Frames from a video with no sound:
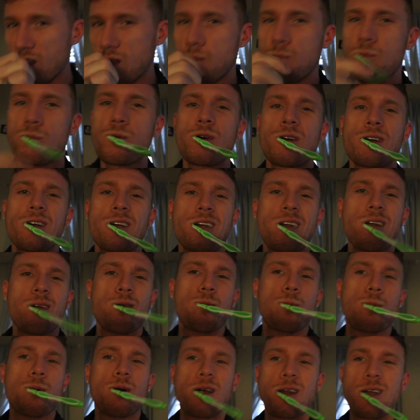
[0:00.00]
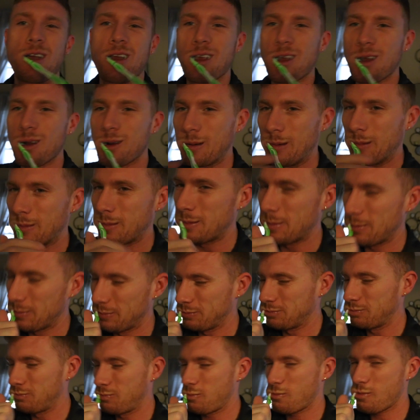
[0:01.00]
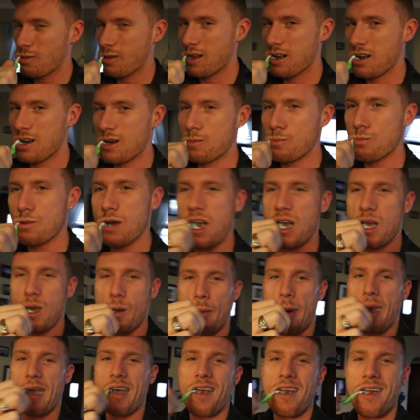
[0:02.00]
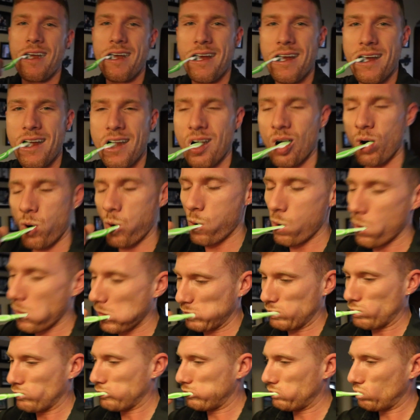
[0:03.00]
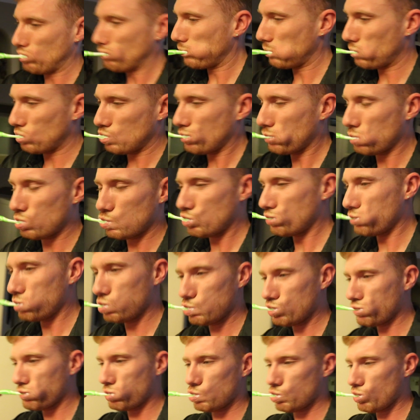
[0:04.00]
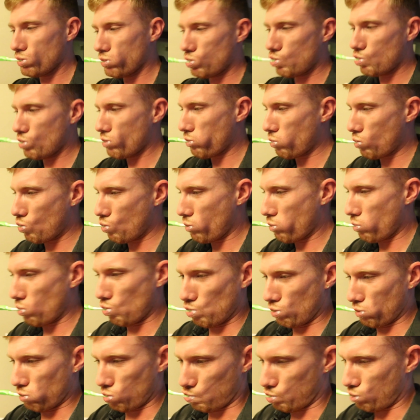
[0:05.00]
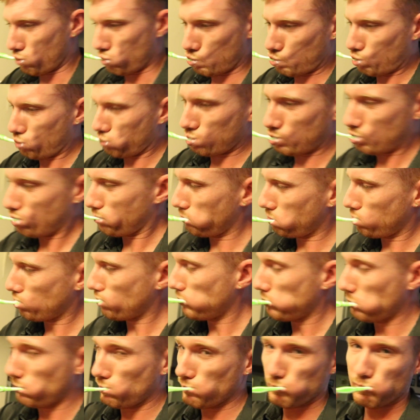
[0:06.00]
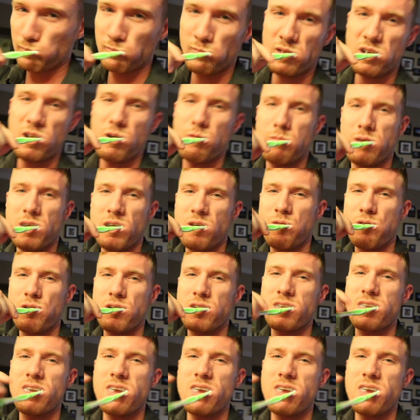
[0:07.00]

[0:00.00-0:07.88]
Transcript: Morning, everybody. Just brushing my teeth. Mm-mm-mm. Get ready for the